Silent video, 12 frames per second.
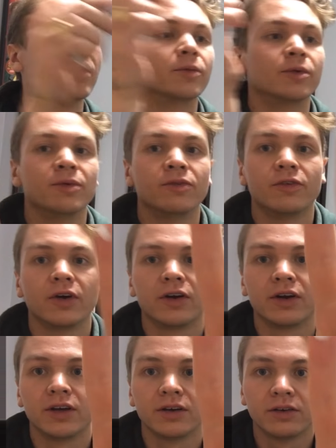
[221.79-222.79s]
going to be
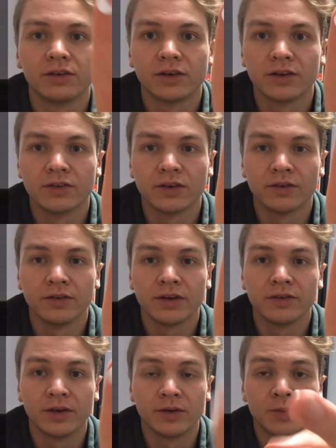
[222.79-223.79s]
very
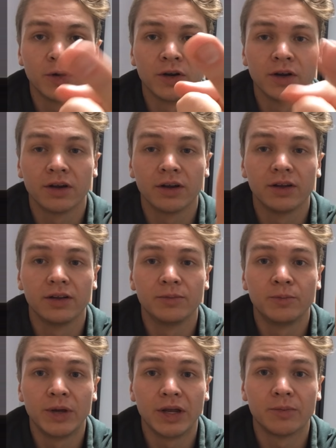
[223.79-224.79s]
conservative and put it on
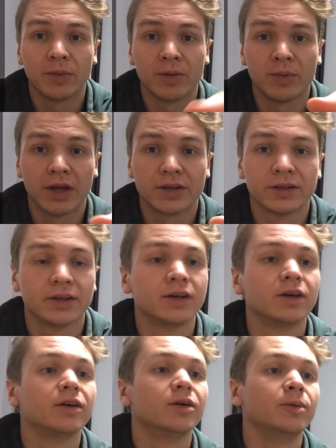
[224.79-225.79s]
bit by bit
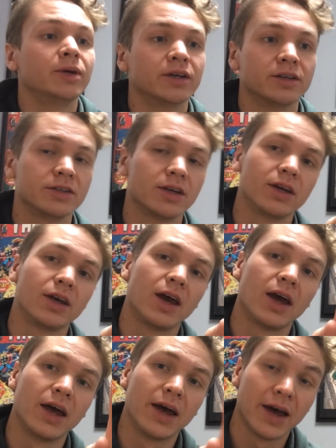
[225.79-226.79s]
because
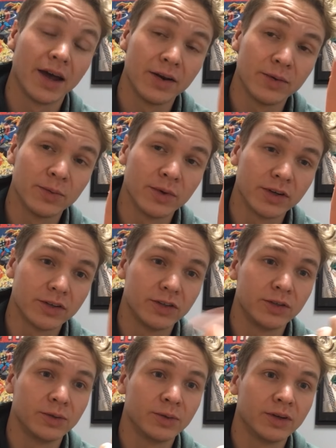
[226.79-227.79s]
I don't want
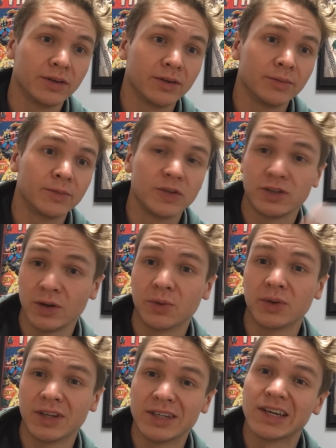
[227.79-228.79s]
to
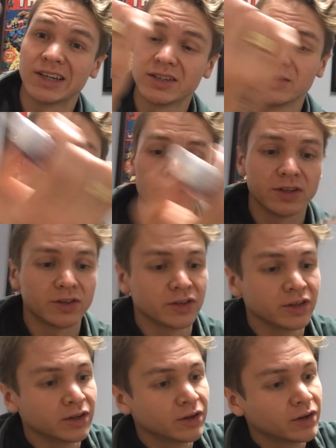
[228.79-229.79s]
soak the tattoo
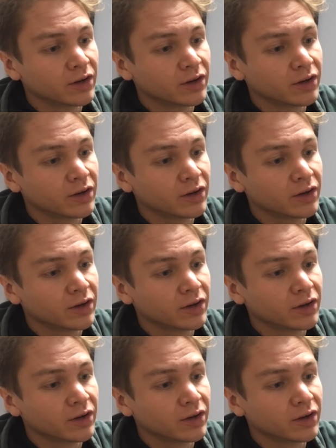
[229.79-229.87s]
essentially.